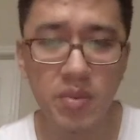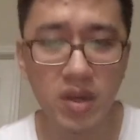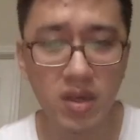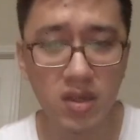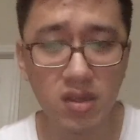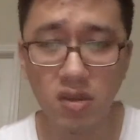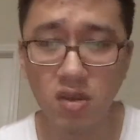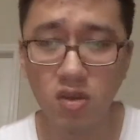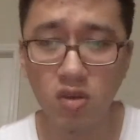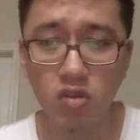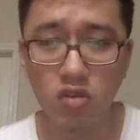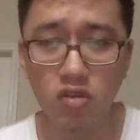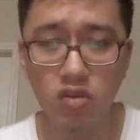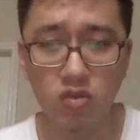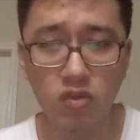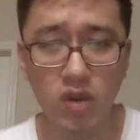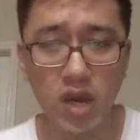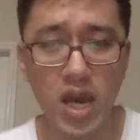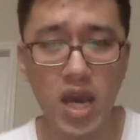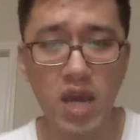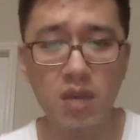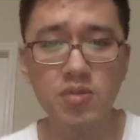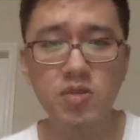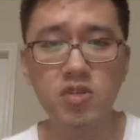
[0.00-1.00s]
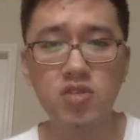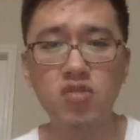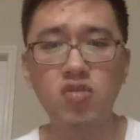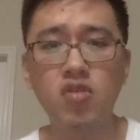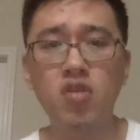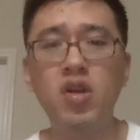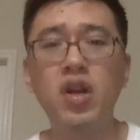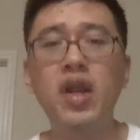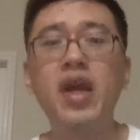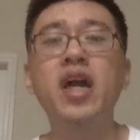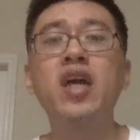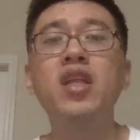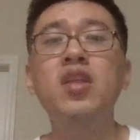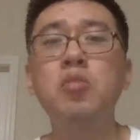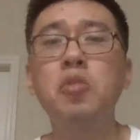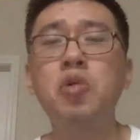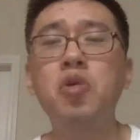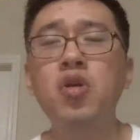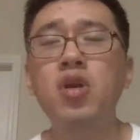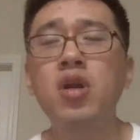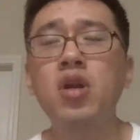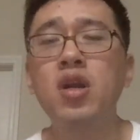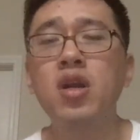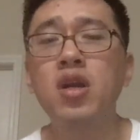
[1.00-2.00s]
and go to App Store
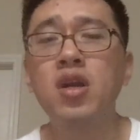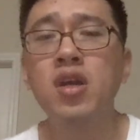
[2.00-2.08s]
anymore.